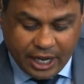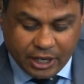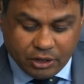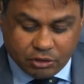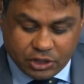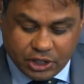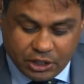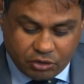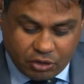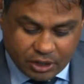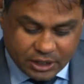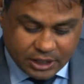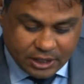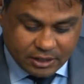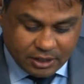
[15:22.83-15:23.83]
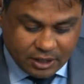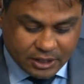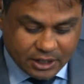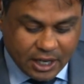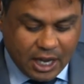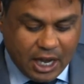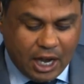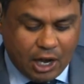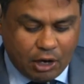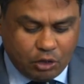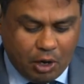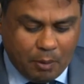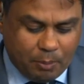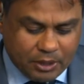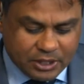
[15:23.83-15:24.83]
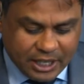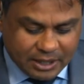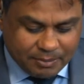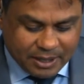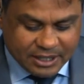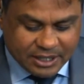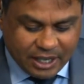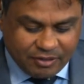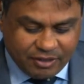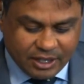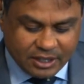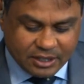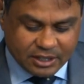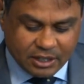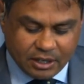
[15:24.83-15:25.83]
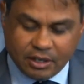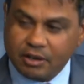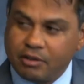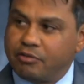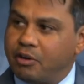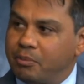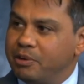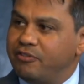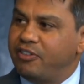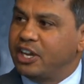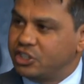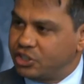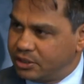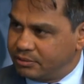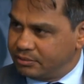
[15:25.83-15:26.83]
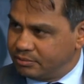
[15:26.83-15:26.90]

and Eugene Drosky's asked, how do I protect my savings from inflation?